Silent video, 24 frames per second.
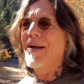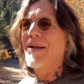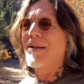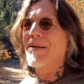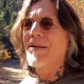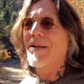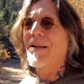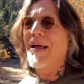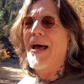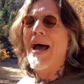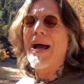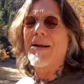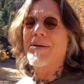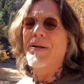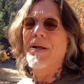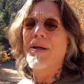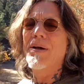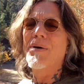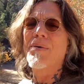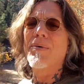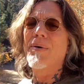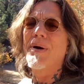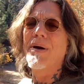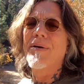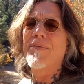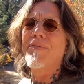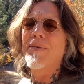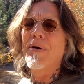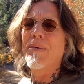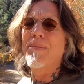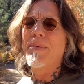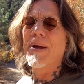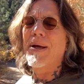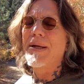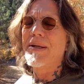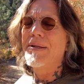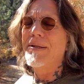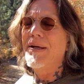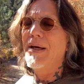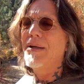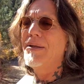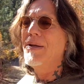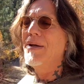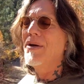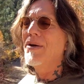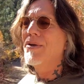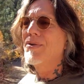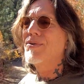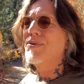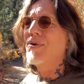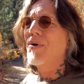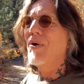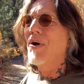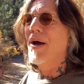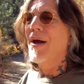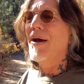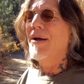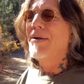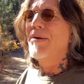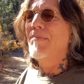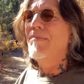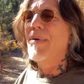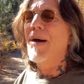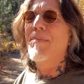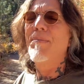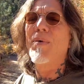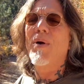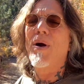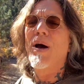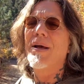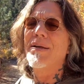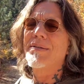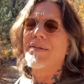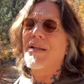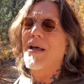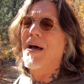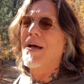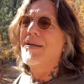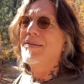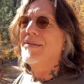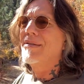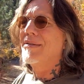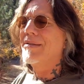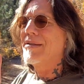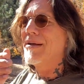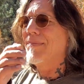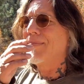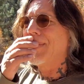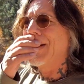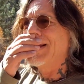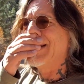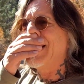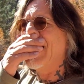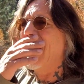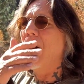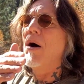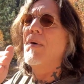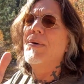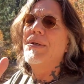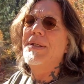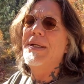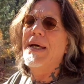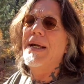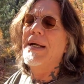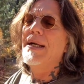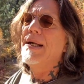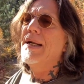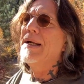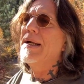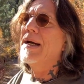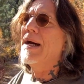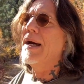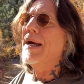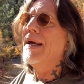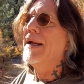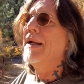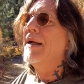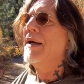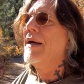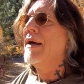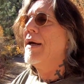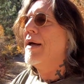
little acting career for like 10 years, so I had to memorize lines and stuff like that. I always did it at night.